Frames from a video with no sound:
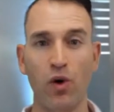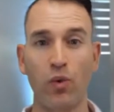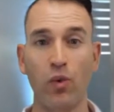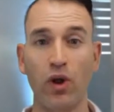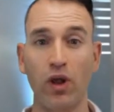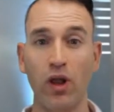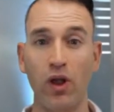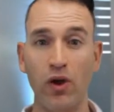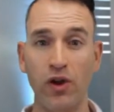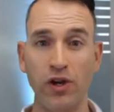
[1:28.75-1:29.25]

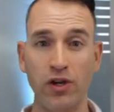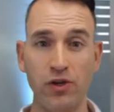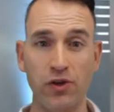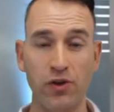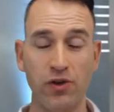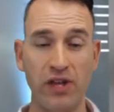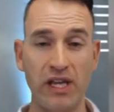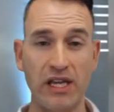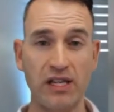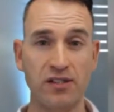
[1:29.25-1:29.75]
we're learning
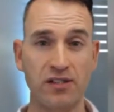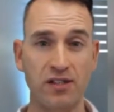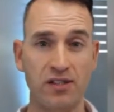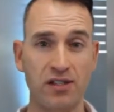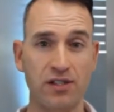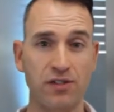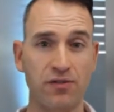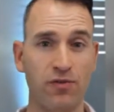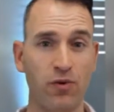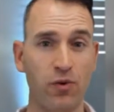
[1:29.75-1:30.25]
new things at
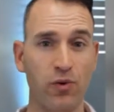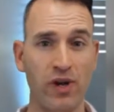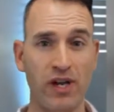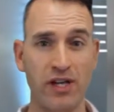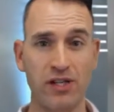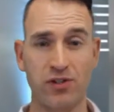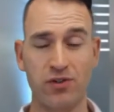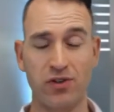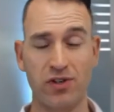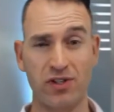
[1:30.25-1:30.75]
this four
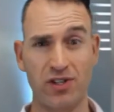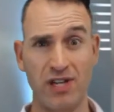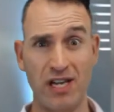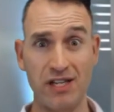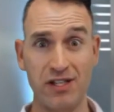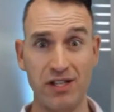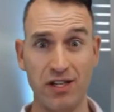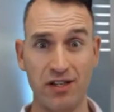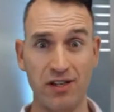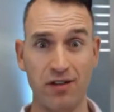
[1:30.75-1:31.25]
day
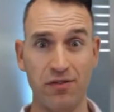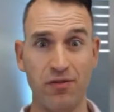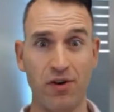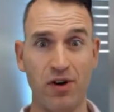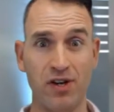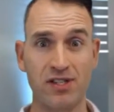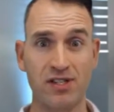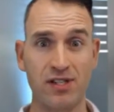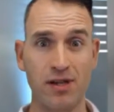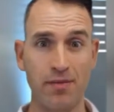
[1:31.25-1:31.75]
strategic
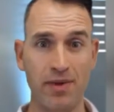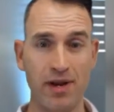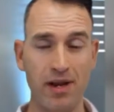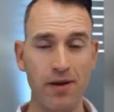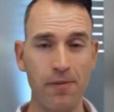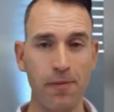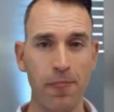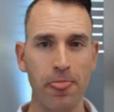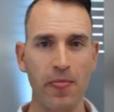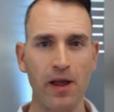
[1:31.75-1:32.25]
advice
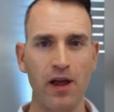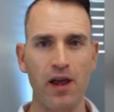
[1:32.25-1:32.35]
seminar,